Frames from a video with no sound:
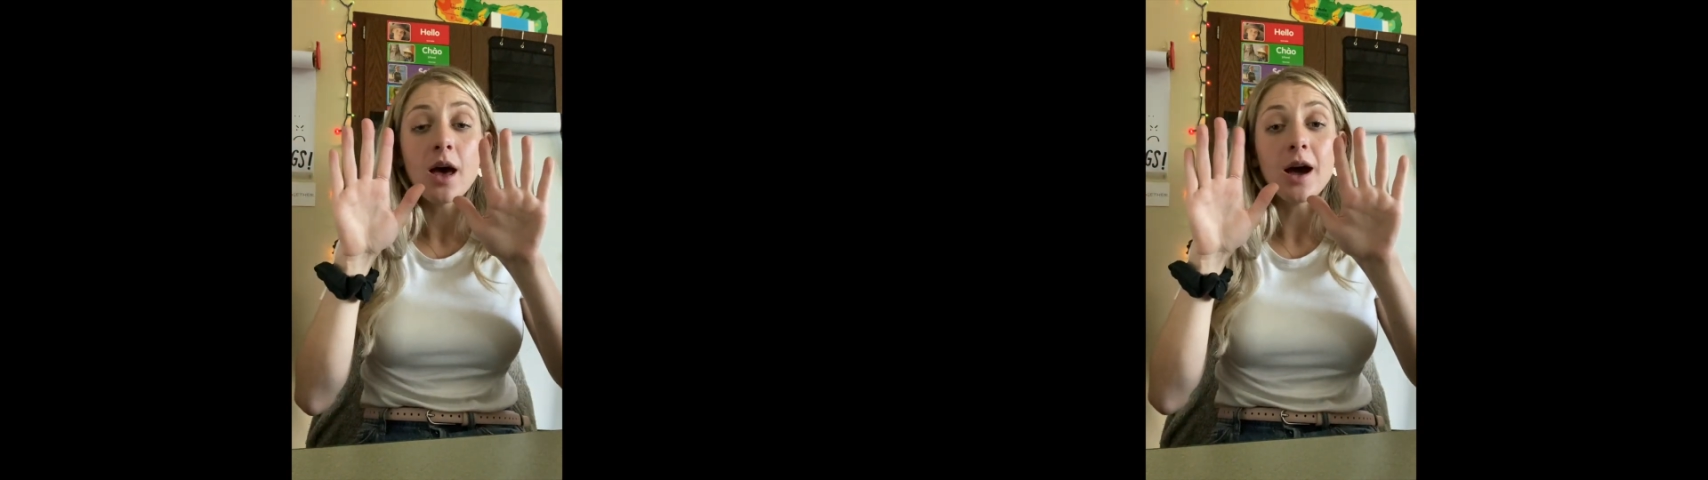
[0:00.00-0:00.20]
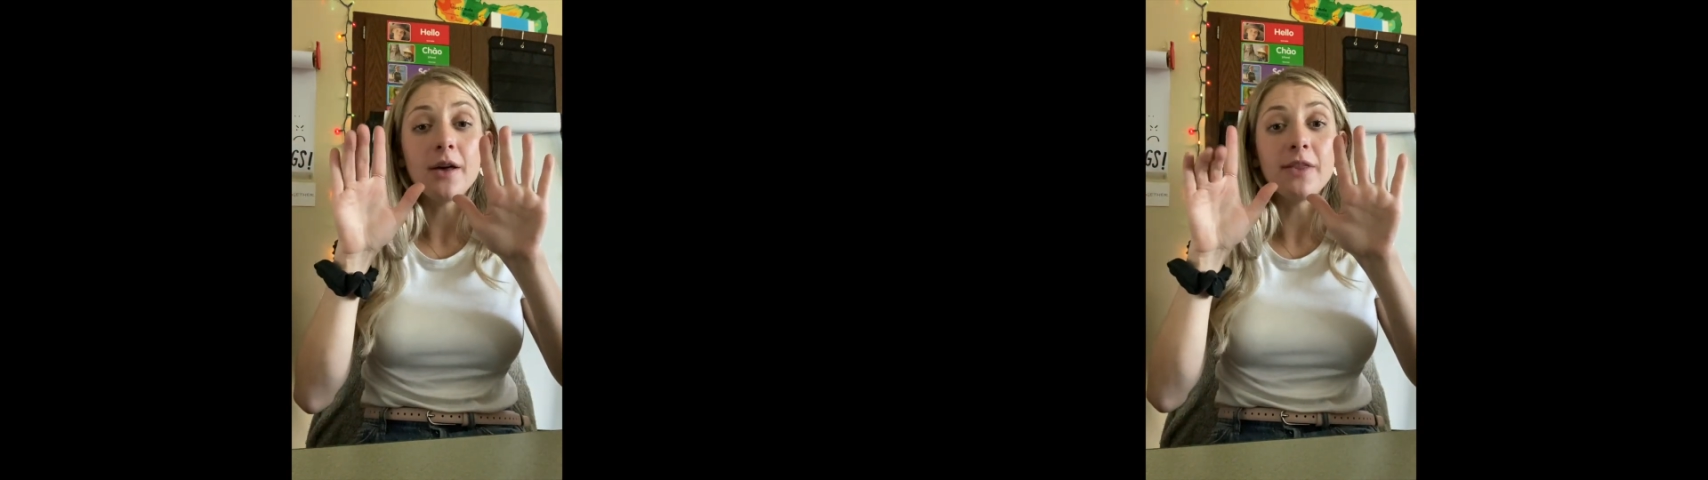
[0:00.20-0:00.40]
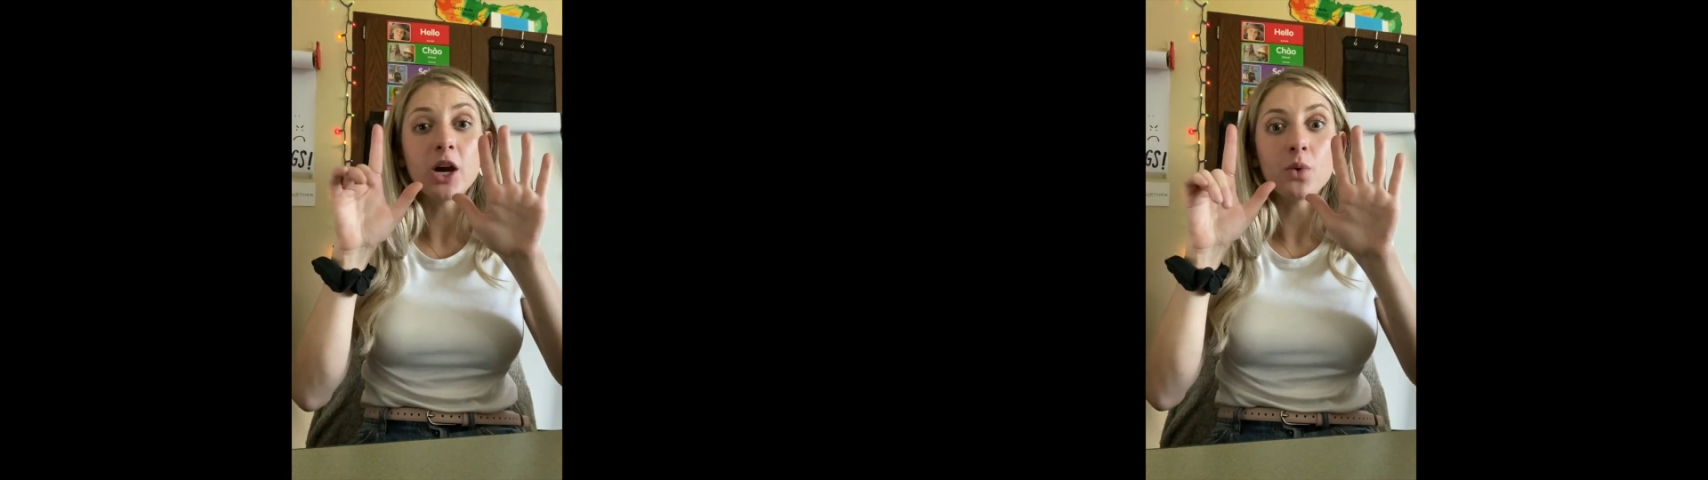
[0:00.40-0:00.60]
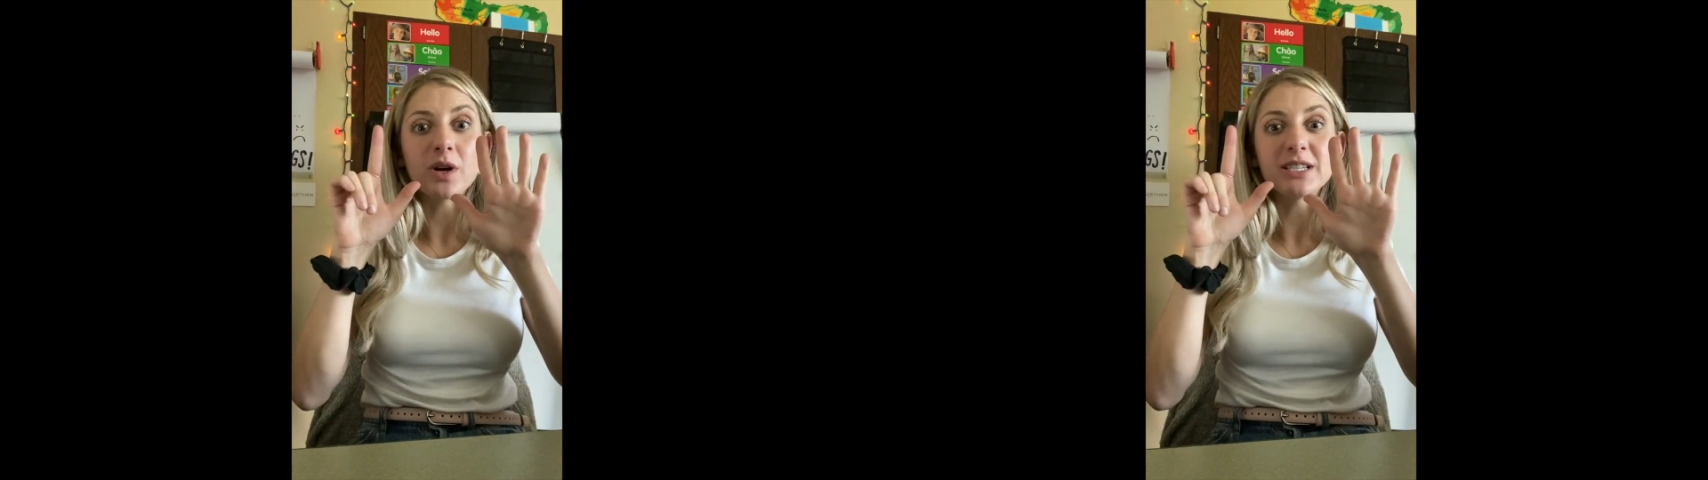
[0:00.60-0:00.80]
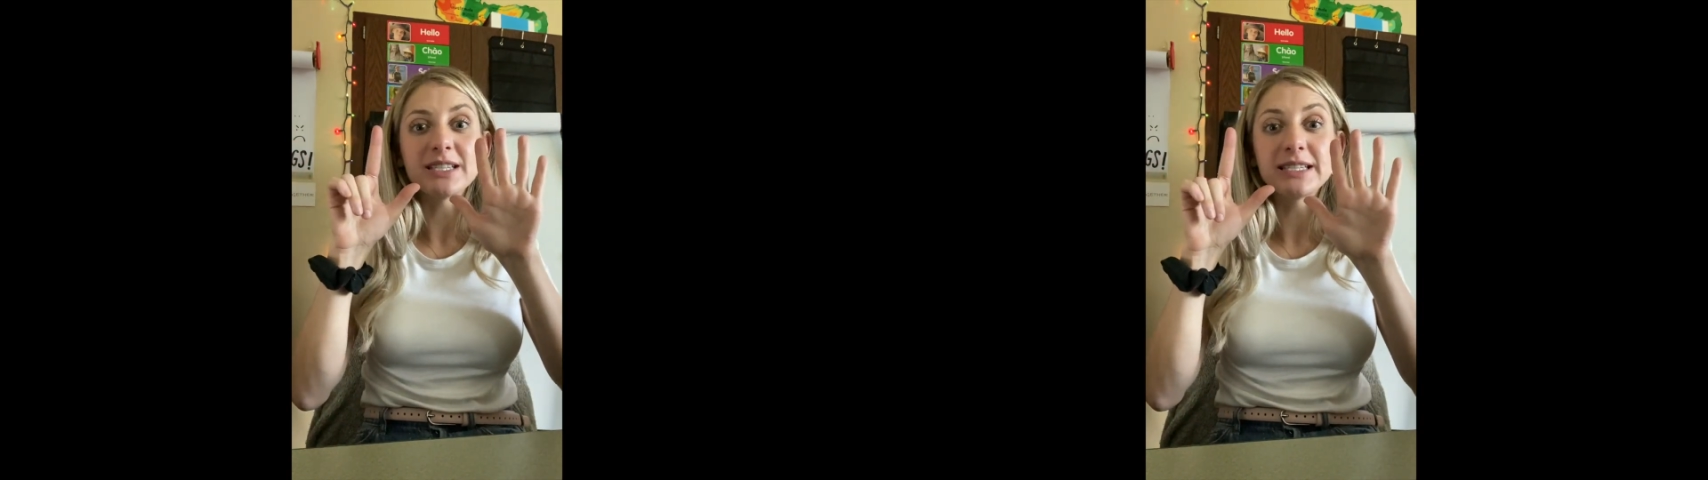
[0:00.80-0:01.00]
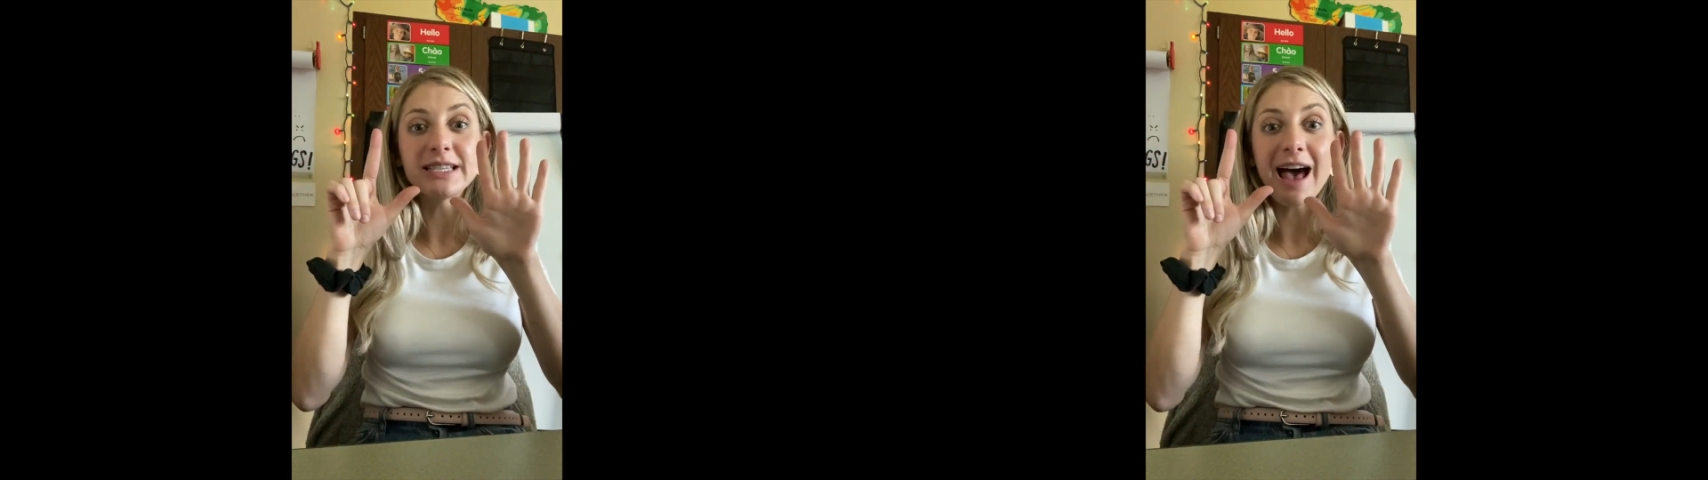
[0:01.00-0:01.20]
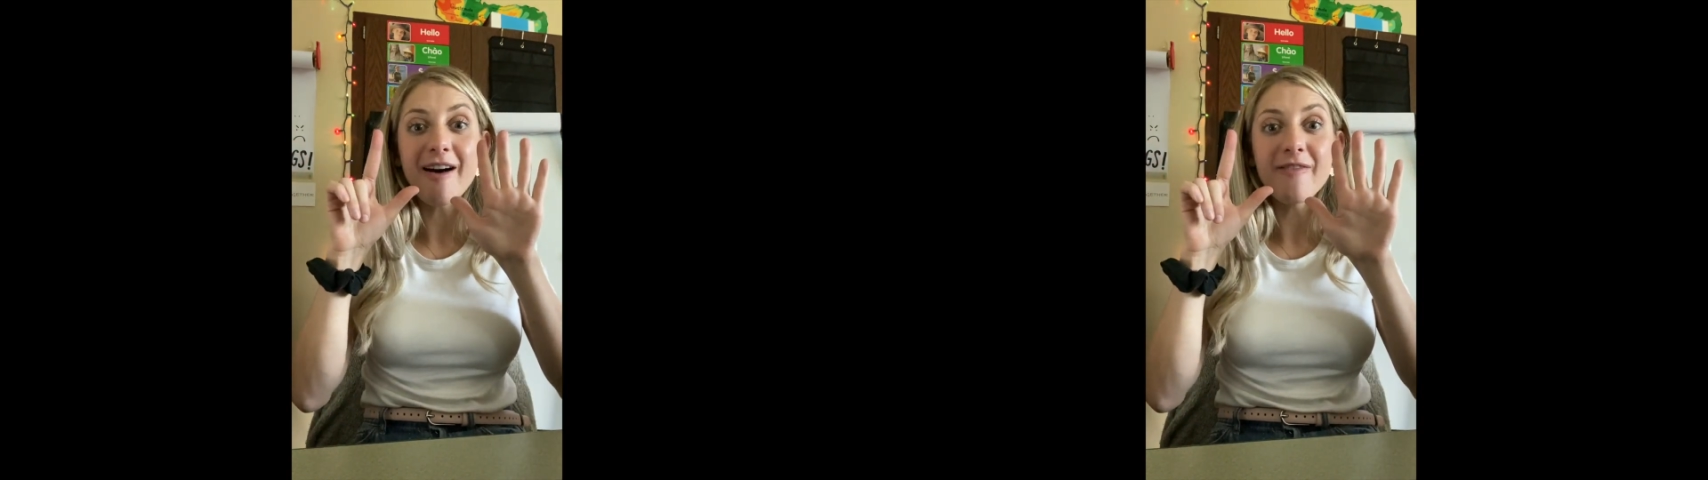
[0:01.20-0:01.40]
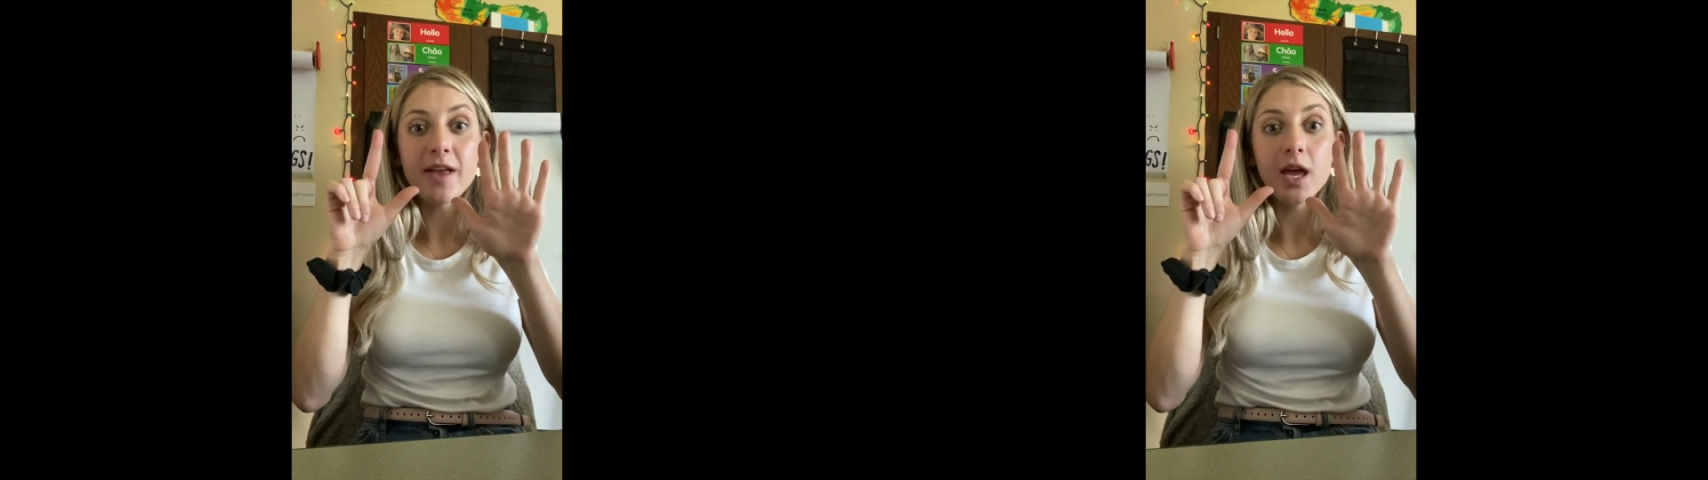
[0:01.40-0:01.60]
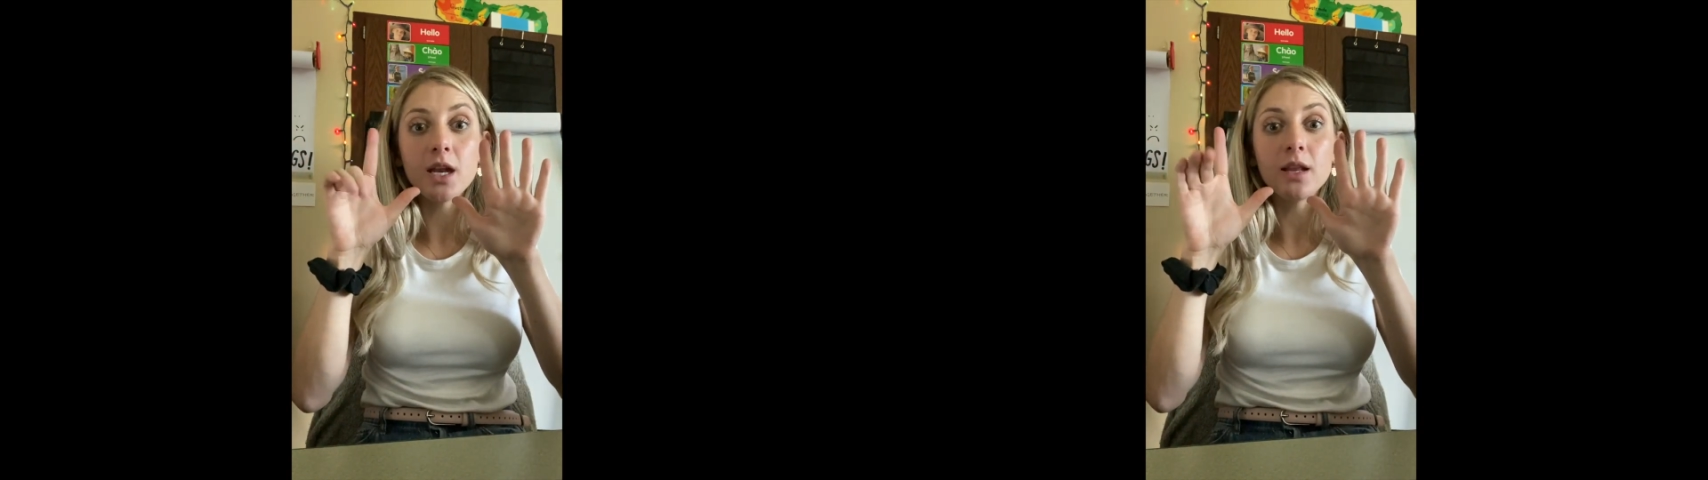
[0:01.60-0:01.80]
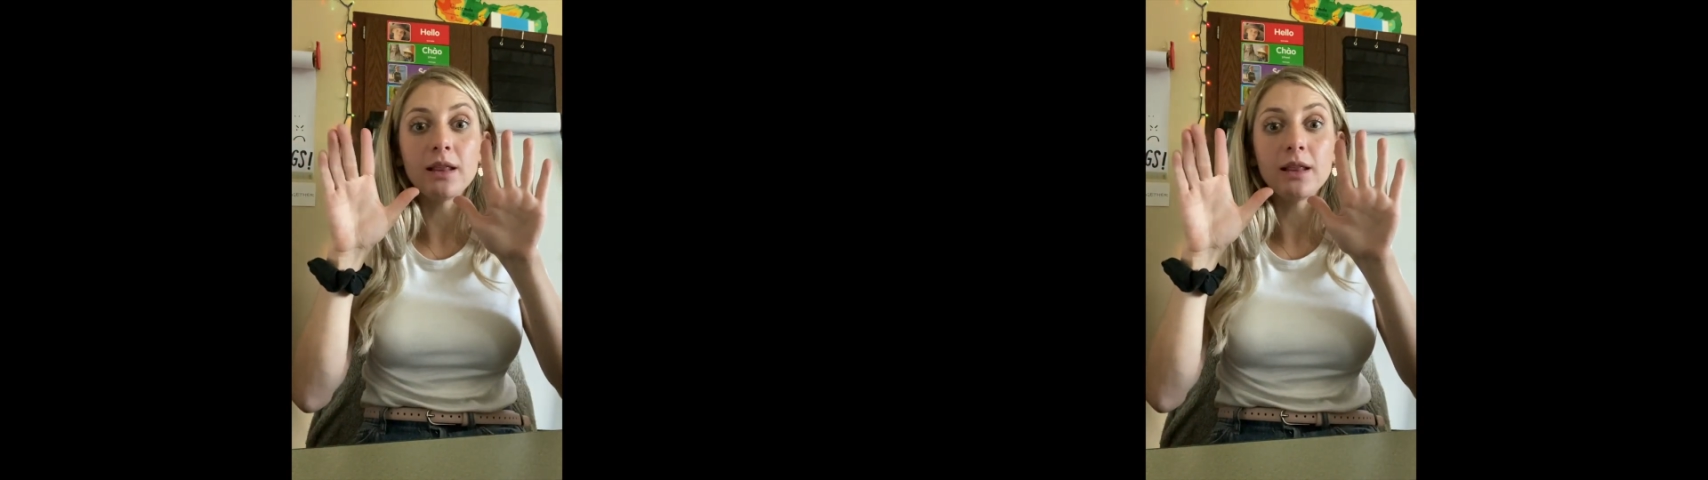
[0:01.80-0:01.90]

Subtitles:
and there were 7